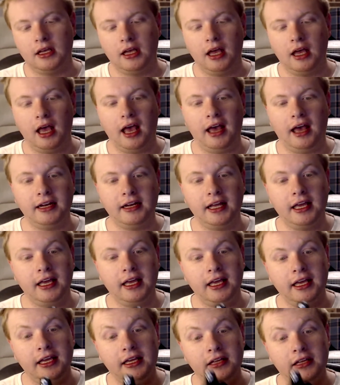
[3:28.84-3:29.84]
And
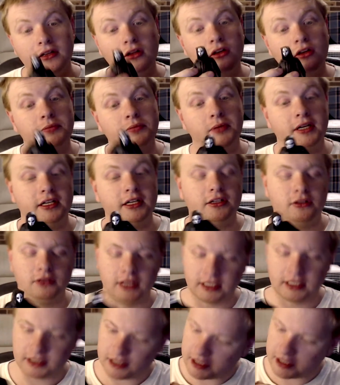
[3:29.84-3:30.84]
he looks pretty cool,
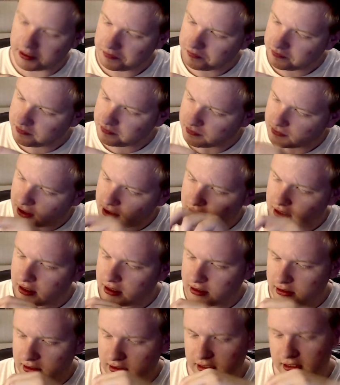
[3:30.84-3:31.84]
doesn't he?
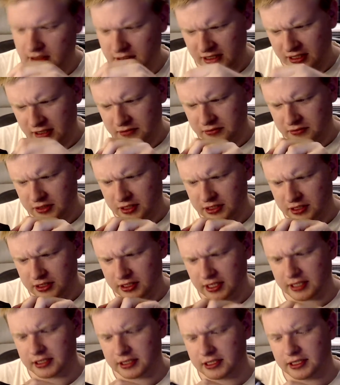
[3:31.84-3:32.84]
And just
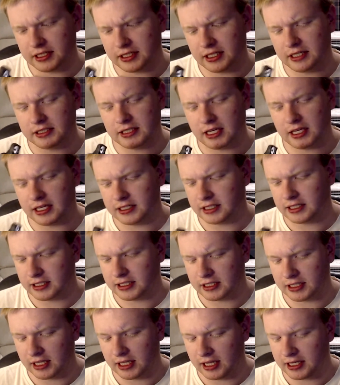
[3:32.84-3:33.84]
testing his
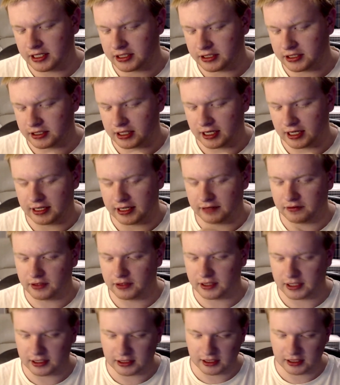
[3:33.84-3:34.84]
articulation and
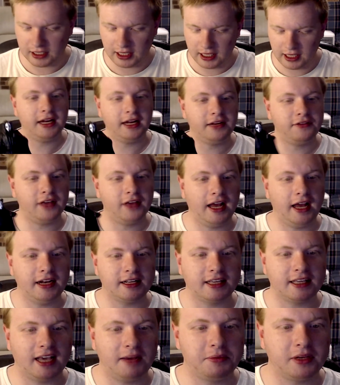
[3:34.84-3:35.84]
everything there. And if you had a
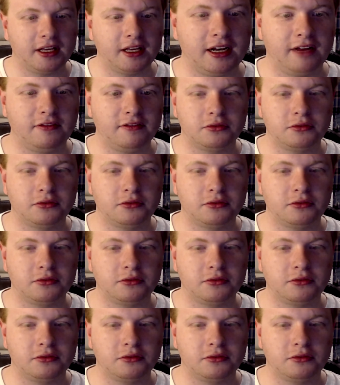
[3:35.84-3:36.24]
cup, you could have him